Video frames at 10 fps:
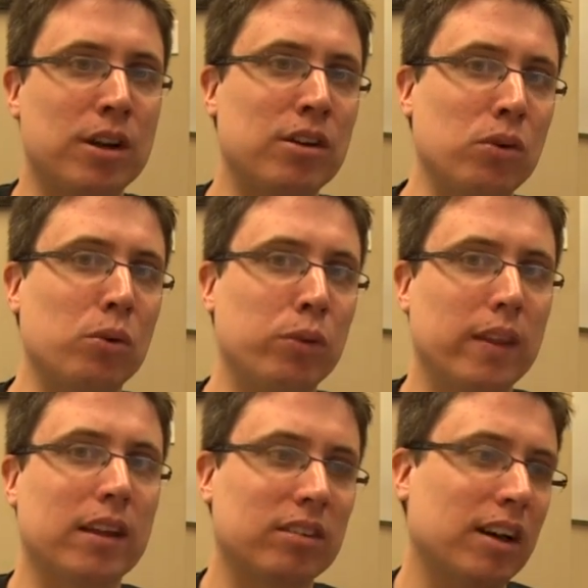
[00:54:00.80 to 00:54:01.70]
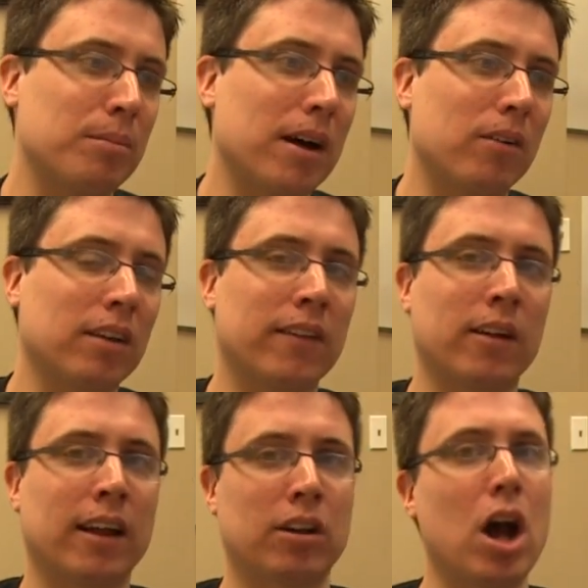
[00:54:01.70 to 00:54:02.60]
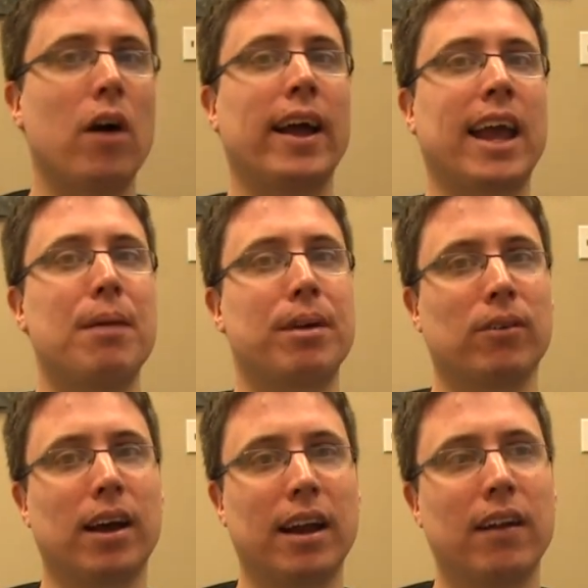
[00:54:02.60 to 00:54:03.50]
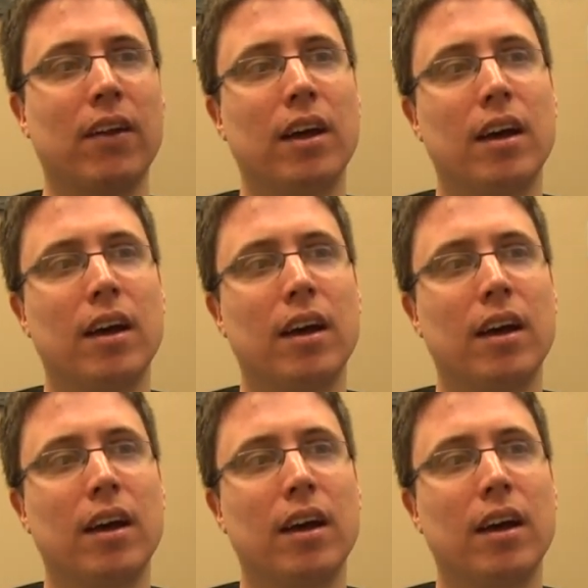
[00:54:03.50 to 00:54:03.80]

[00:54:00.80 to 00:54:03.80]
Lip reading: when new things come out, and they're like, no, that can't be right.